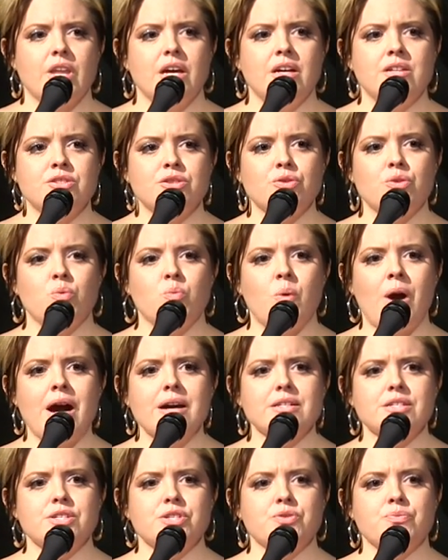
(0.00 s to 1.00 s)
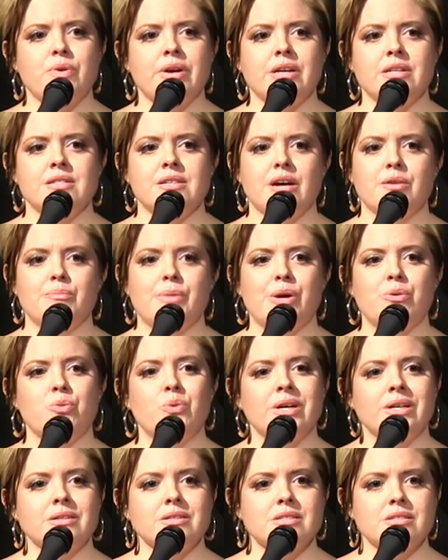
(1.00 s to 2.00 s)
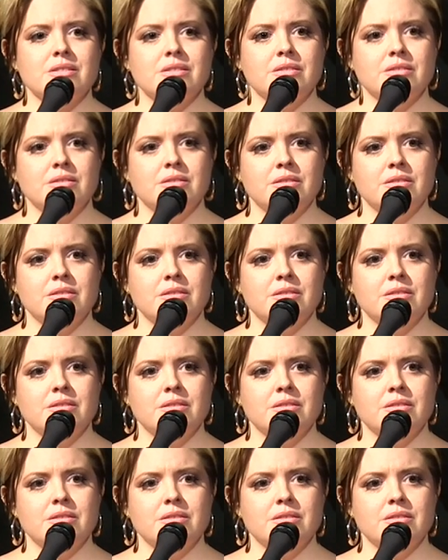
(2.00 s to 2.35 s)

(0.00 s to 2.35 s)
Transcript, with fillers: until the wax is running down my wings.